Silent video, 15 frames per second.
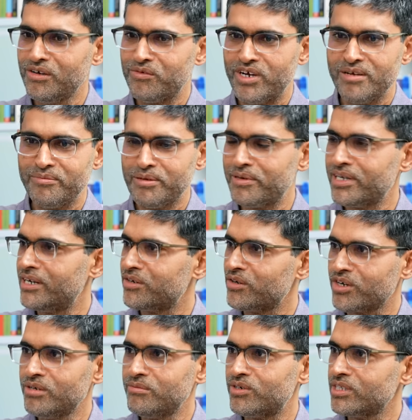While people are
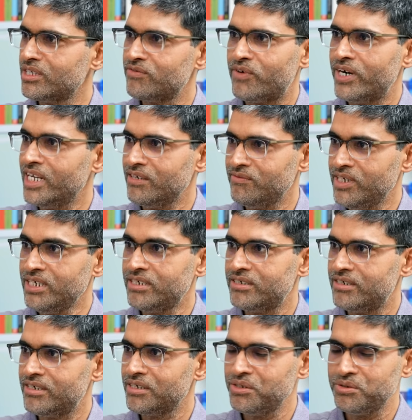talking about this funding
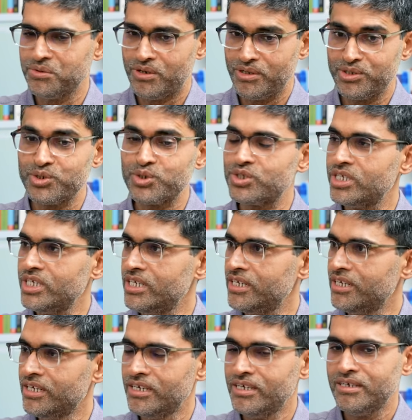winter, yeah. you also
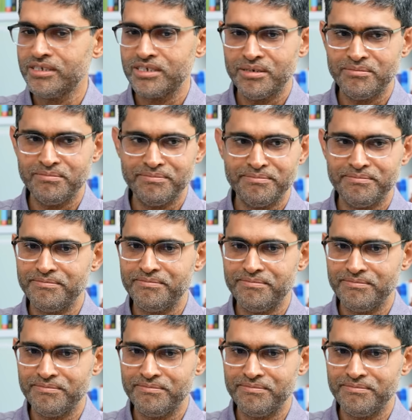see some,